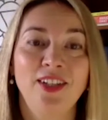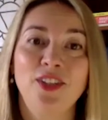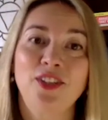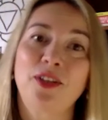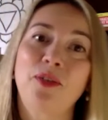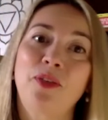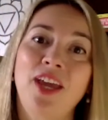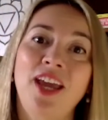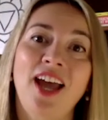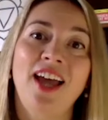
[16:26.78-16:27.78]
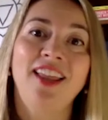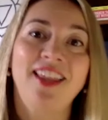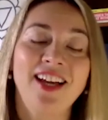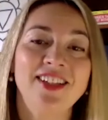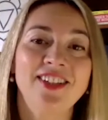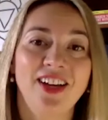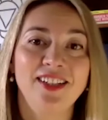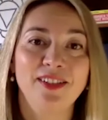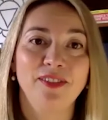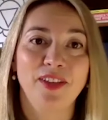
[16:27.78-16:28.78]
So they had that
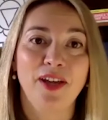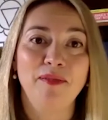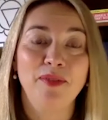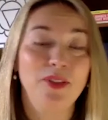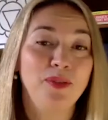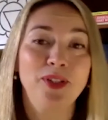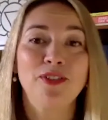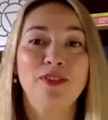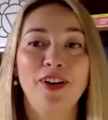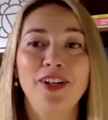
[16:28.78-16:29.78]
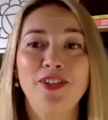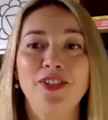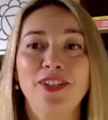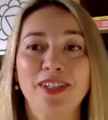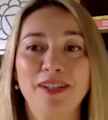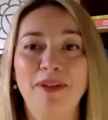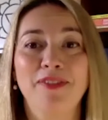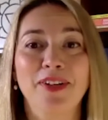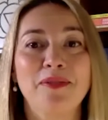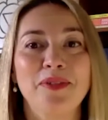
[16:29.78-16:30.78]
side of them, which is very interesting,
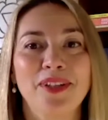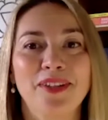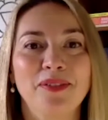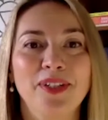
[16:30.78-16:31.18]
Papek, with